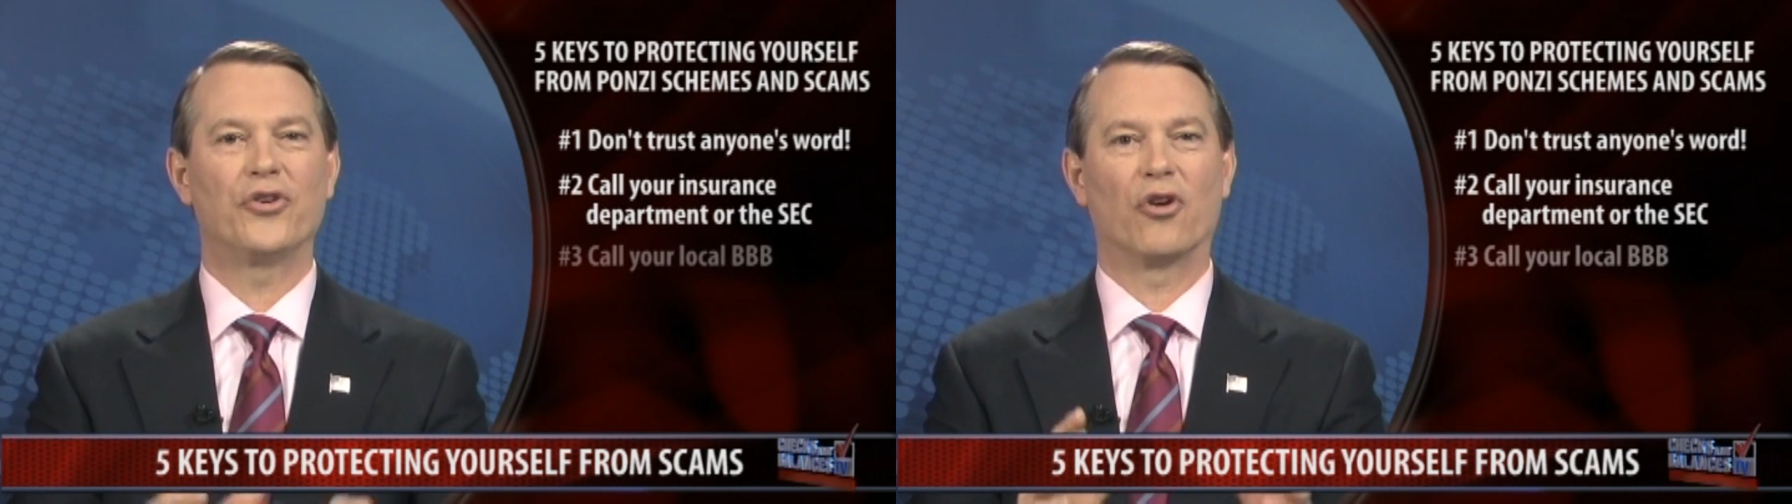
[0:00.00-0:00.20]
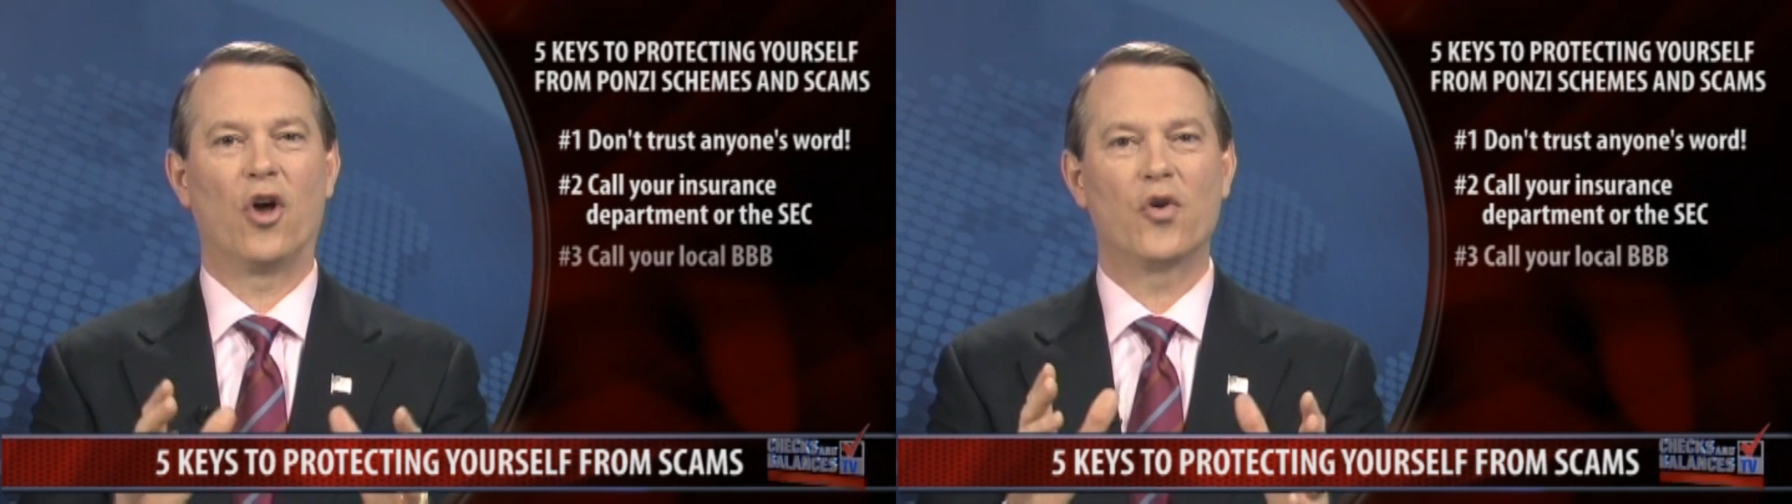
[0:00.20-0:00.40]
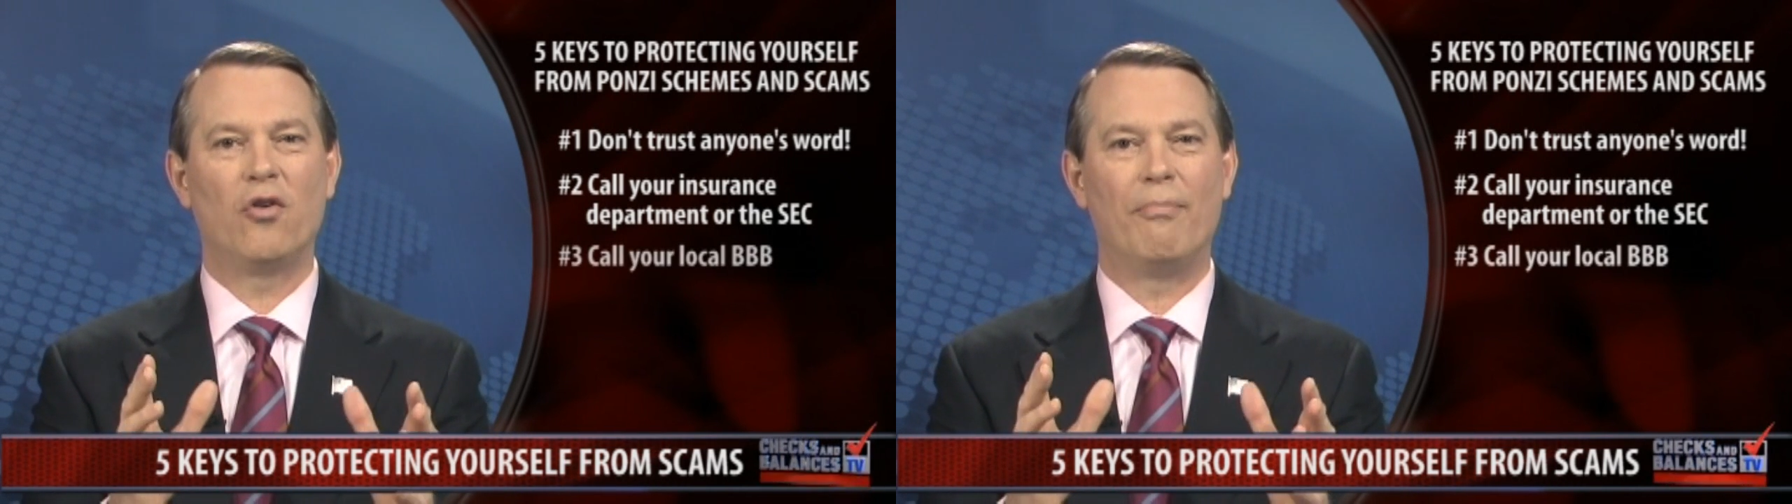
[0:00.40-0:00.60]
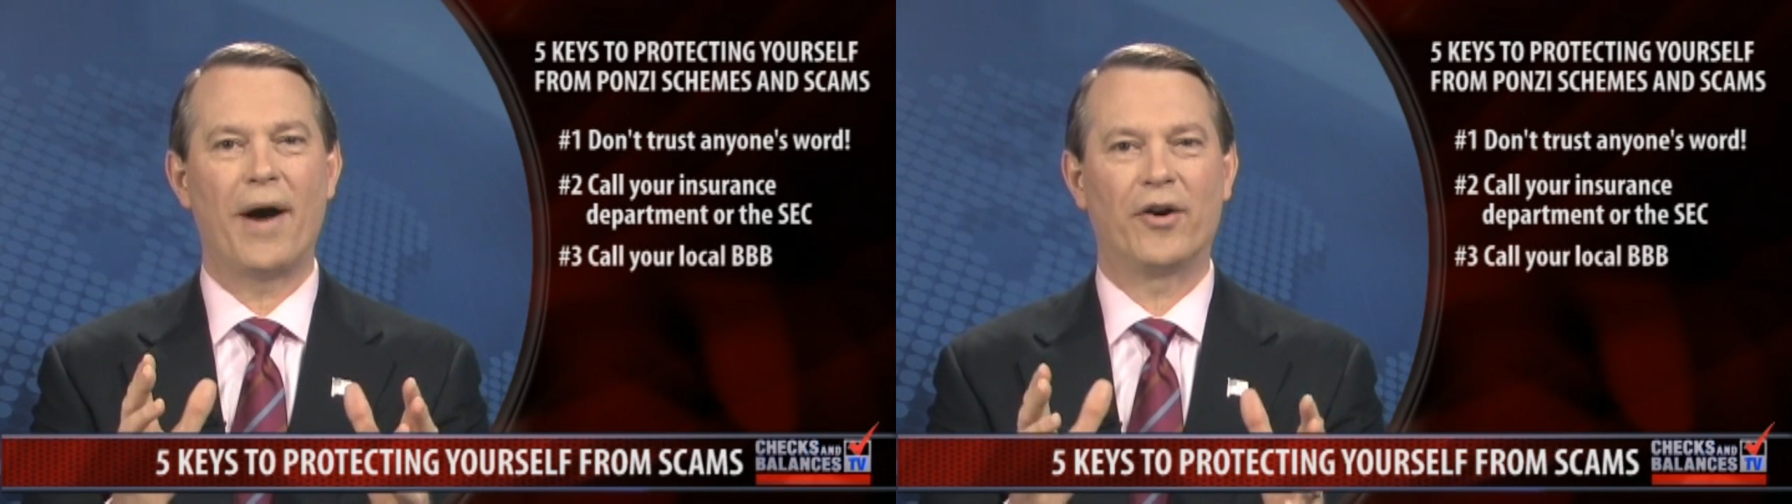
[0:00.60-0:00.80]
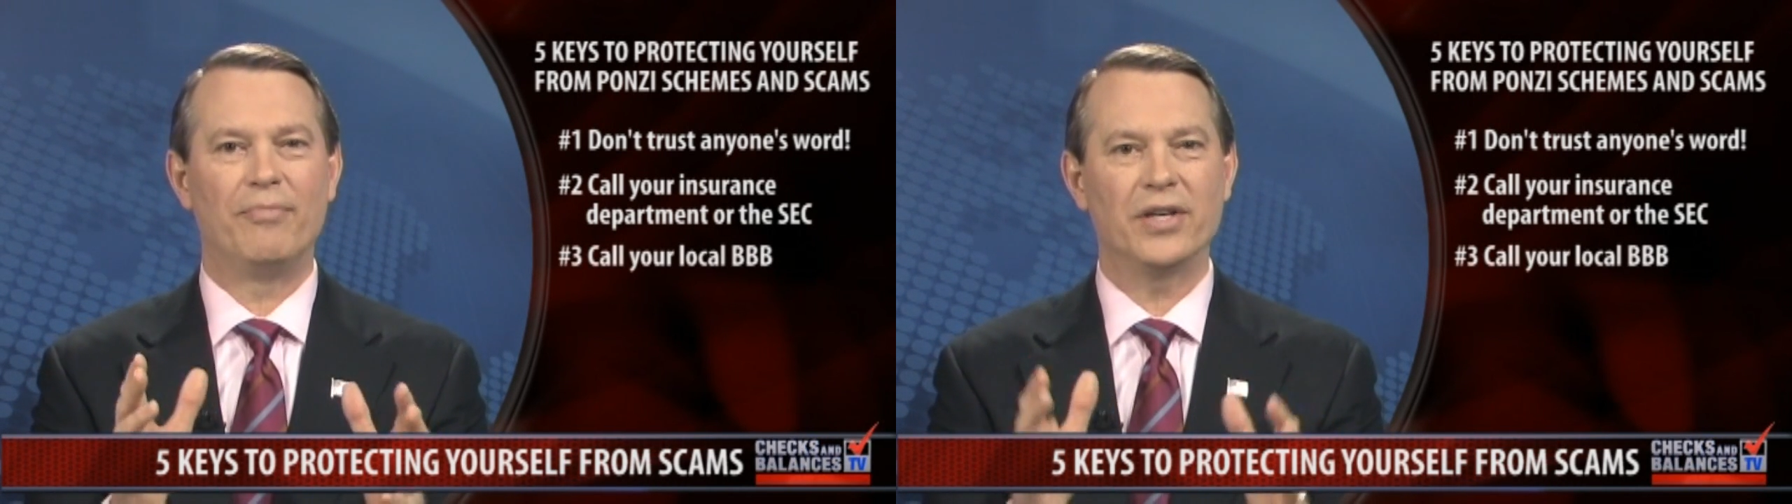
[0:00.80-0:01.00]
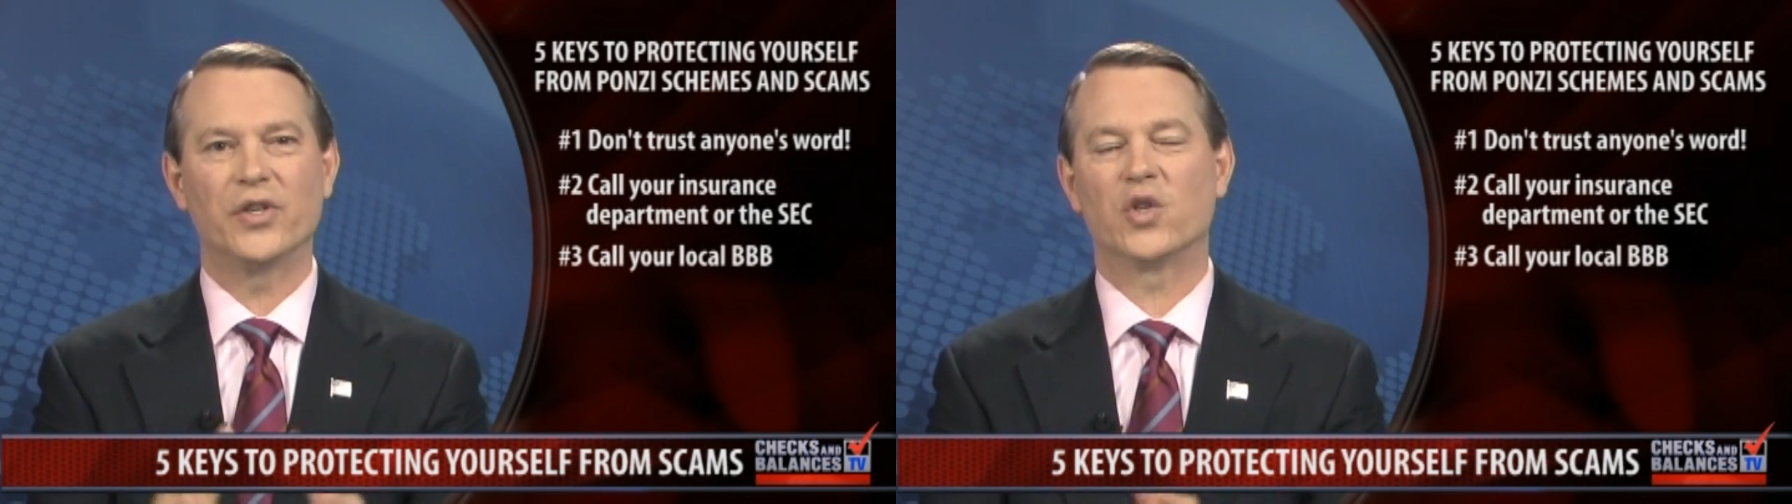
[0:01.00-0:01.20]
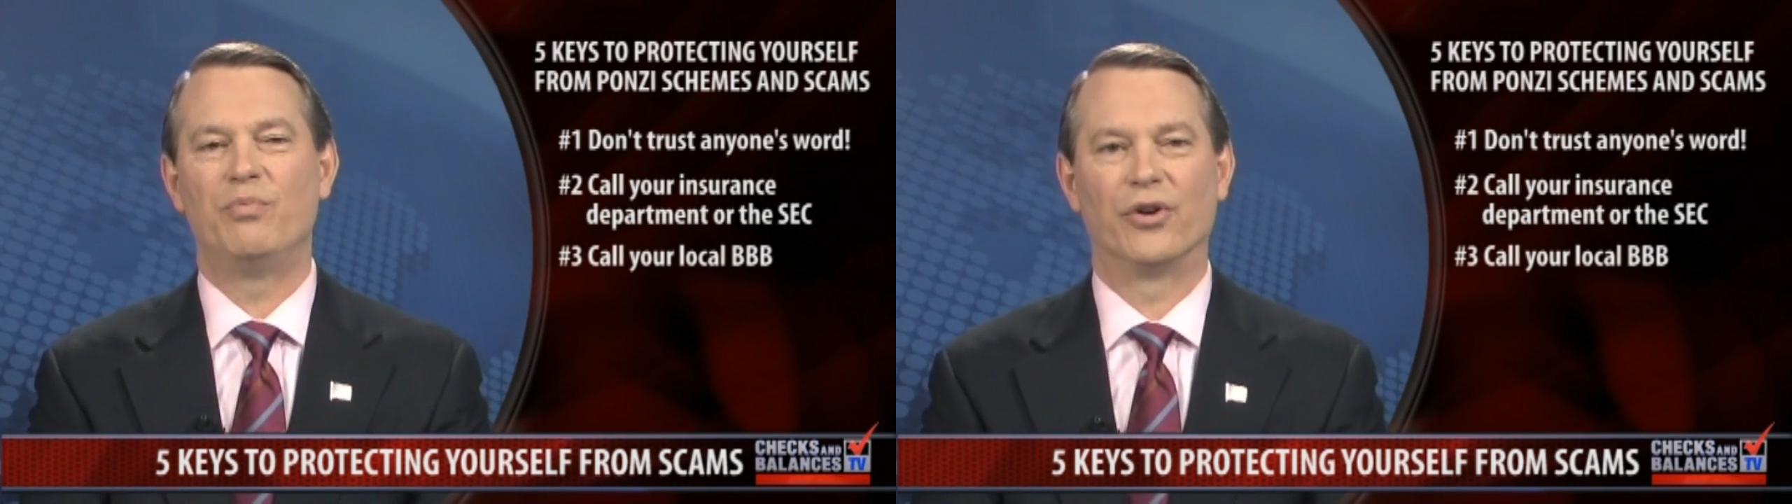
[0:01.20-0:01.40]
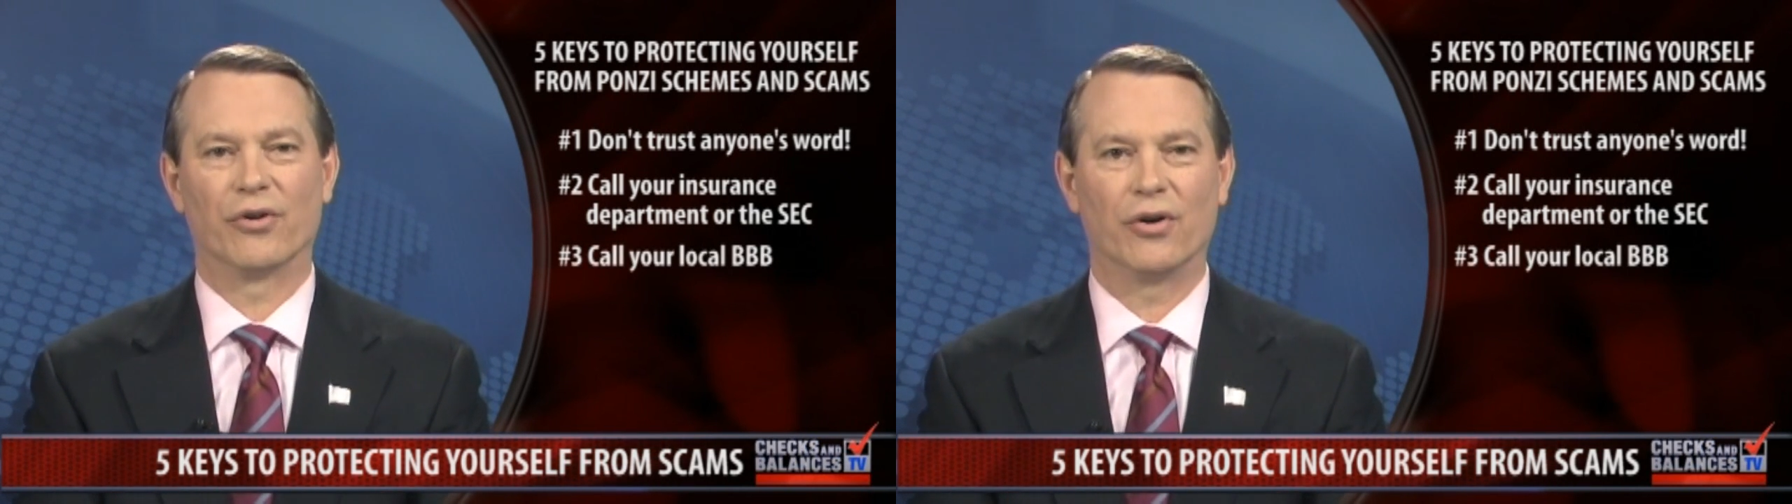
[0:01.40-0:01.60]
your local Better Business
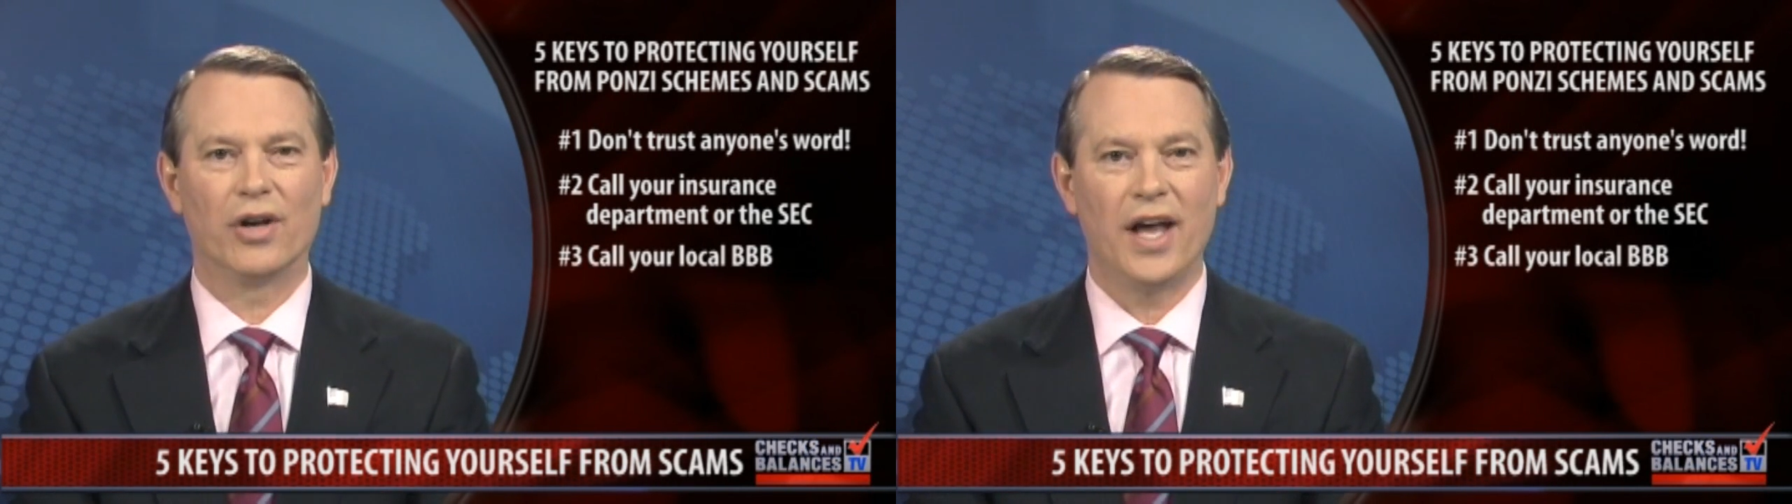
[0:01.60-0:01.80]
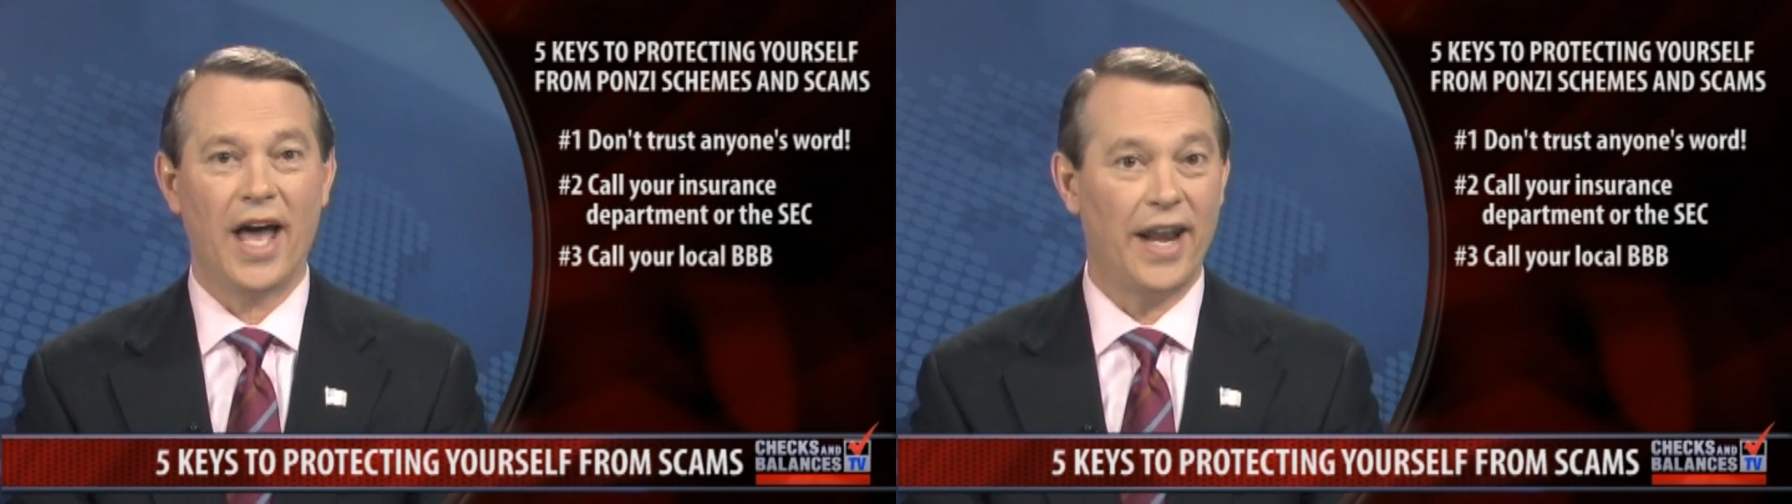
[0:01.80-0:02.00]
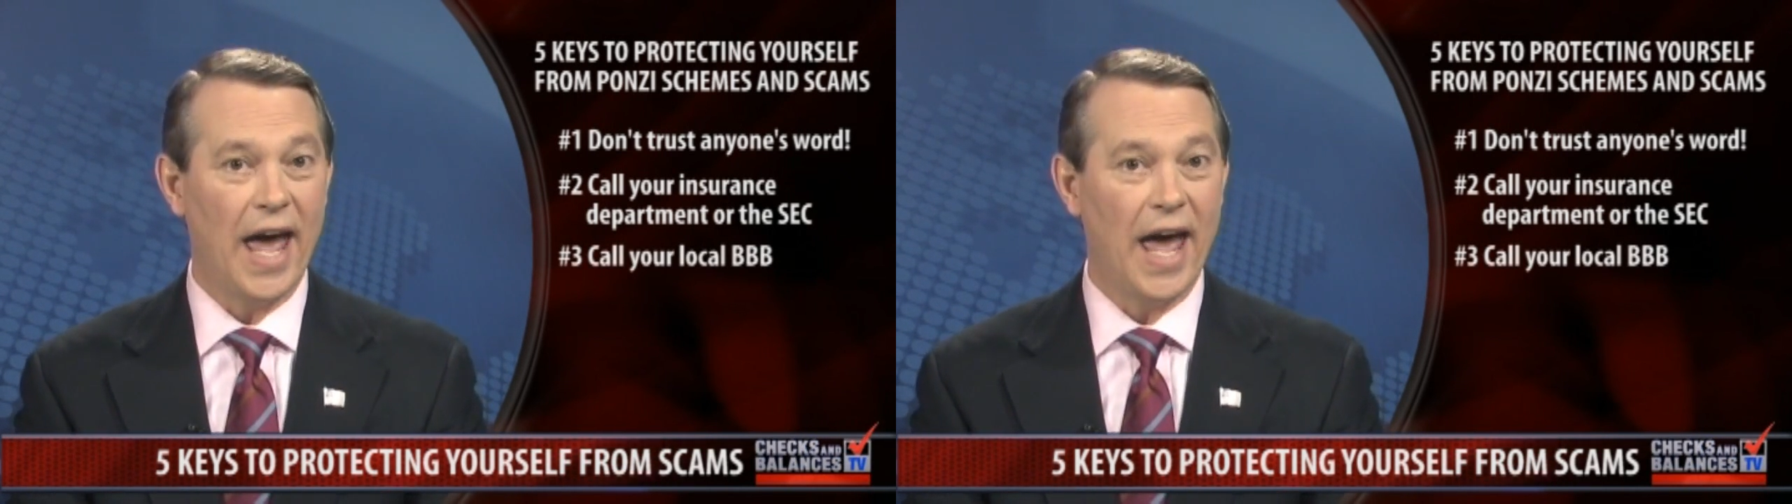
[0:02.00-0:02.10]
Bureau and